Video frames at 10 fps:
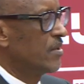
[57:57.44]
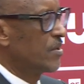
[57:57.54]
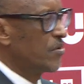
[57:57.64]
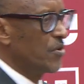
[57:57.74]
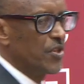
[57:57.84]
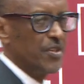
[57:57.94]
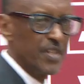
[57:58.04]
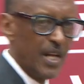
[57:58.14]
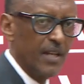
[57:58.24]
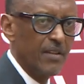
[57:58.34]

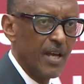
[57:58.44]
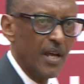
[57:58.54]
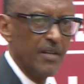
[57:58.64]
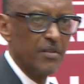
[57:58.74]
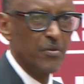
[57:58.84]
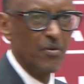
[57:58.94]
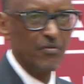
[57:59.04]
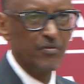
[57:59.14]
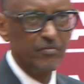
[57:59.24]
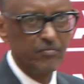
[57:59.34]
situations like that.
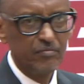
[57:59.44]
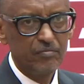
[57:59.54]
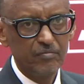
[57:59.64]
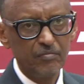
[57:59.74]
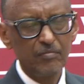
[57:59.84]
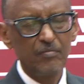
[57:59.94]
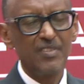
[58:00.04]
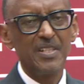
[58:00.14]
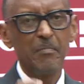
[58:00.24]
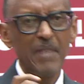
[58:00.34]
So
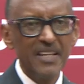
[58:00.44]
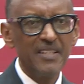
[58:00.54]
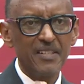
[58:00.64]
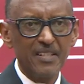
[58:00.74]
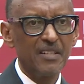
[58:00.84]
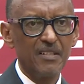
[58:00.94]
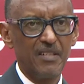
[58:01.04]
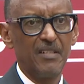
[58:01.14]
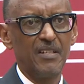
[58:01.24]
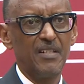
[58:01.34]
the mindset,